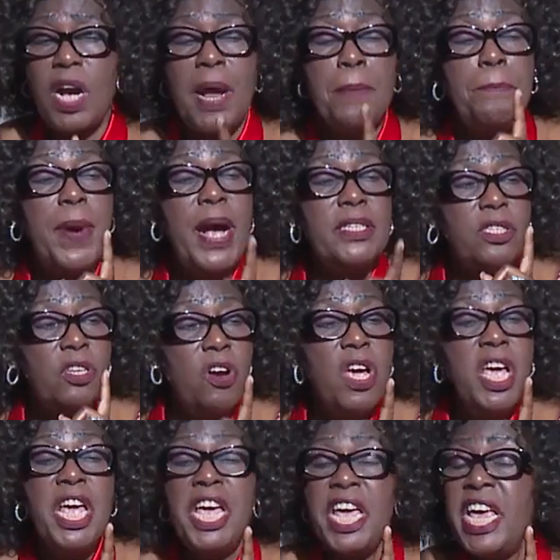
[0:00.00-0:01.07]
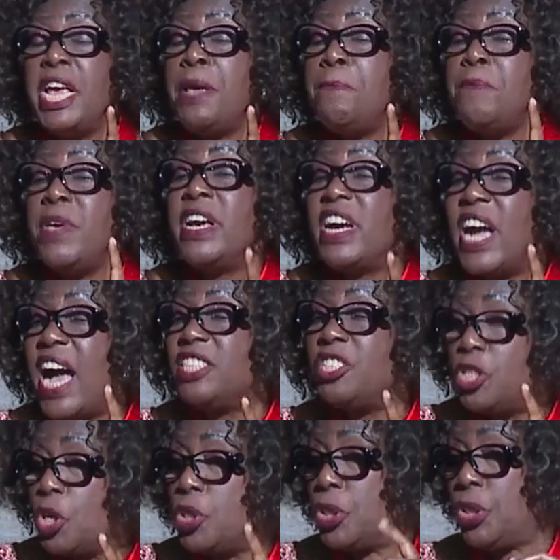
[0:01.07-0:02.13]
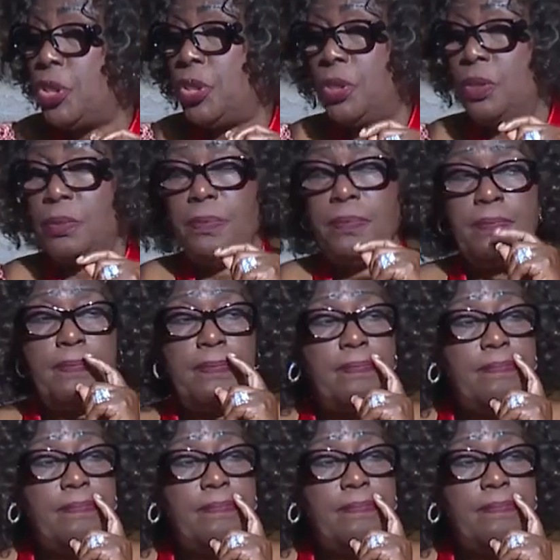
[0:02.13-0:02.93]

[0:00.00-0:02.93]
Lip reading: you can pastor a mega church.